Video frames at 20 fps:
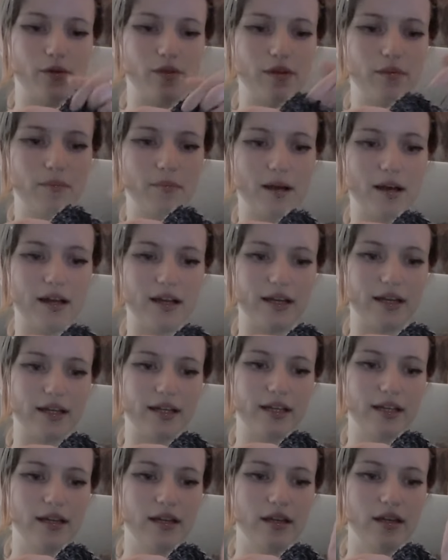that
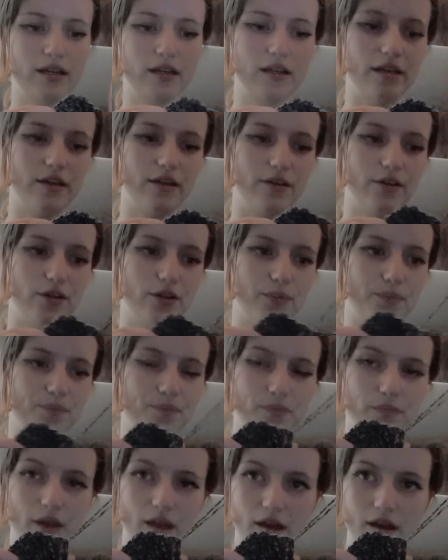my
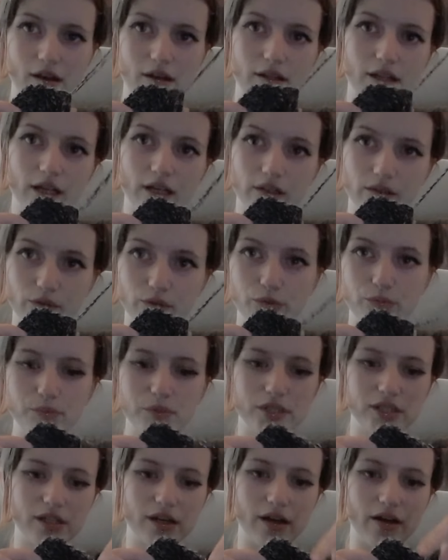like
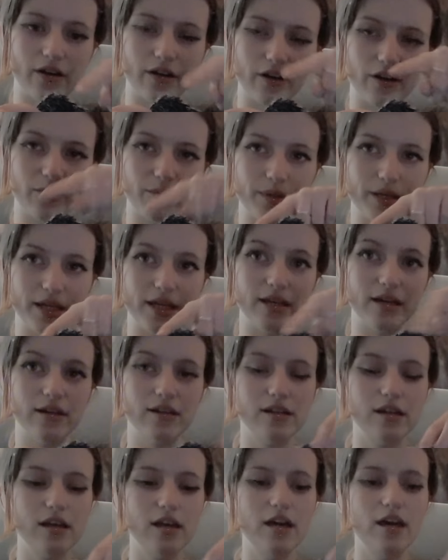loops are going to be here,
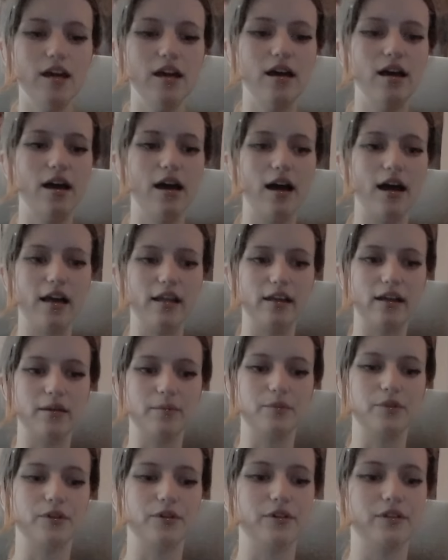and
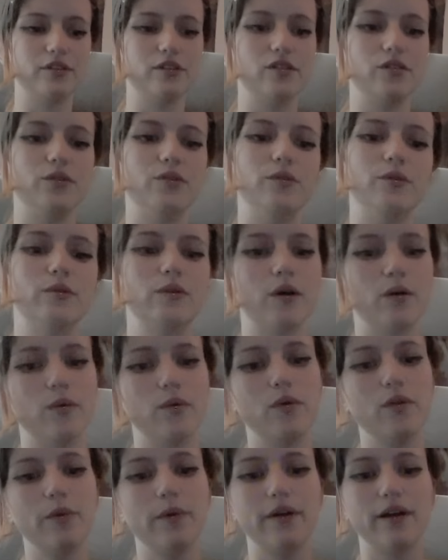I'm going to go
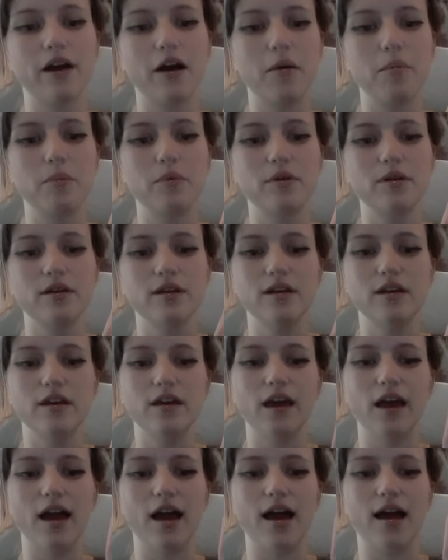all the way up
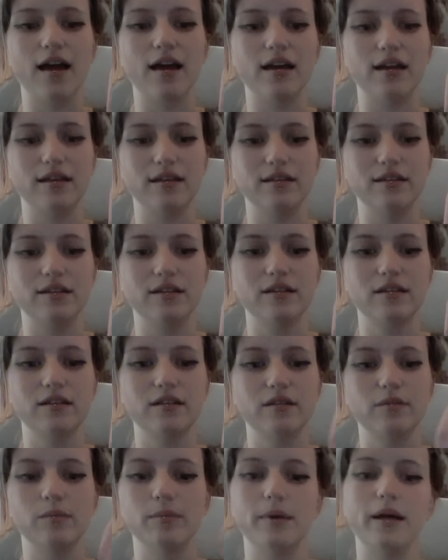and
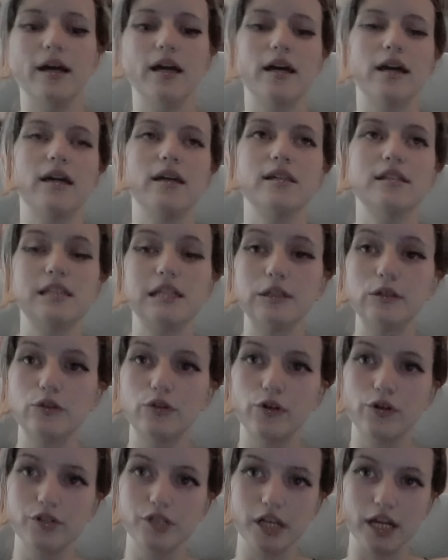by single
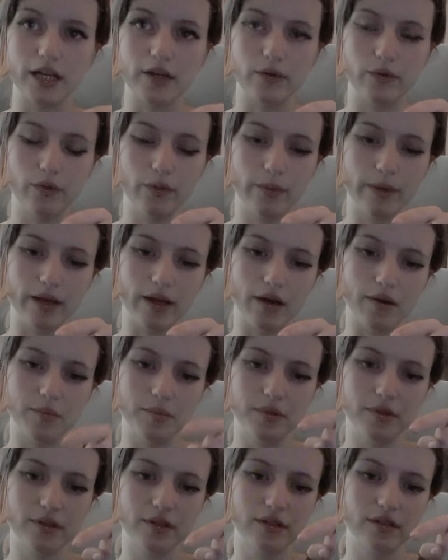crochet all the way up,
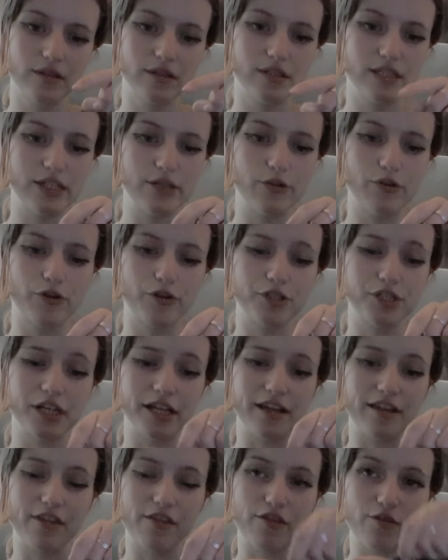single
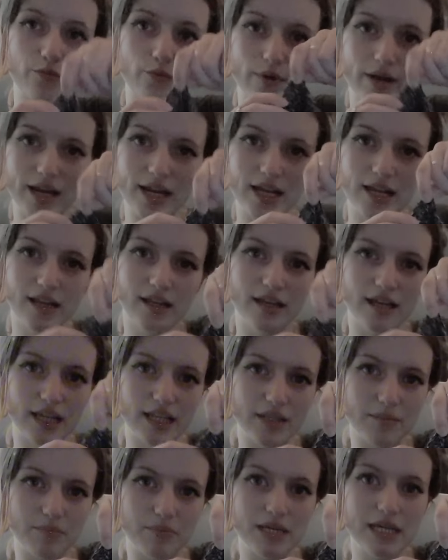crochet 3 at
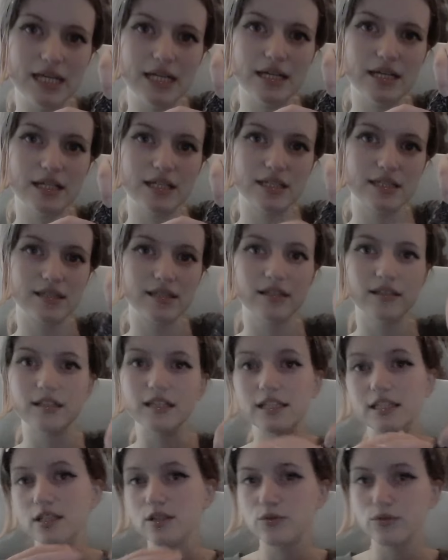the peaks.
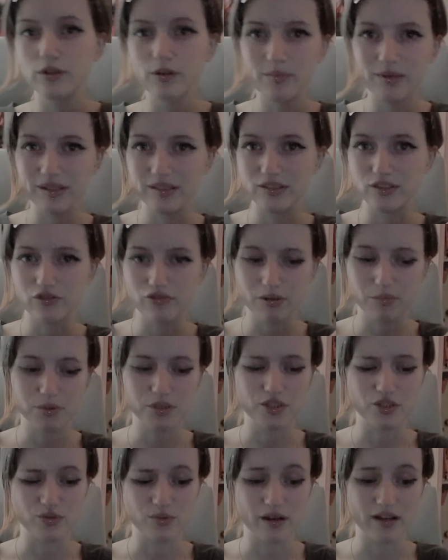This is all going to be in the description
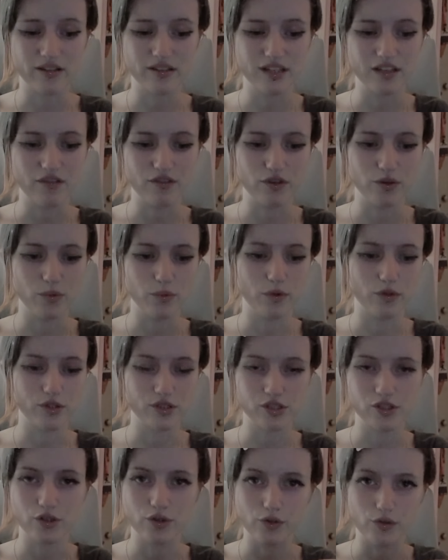as well if you want
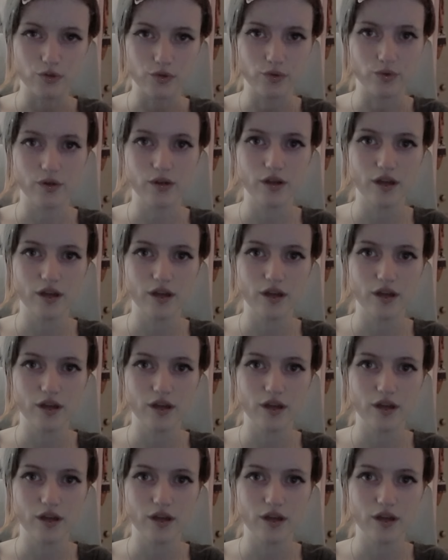to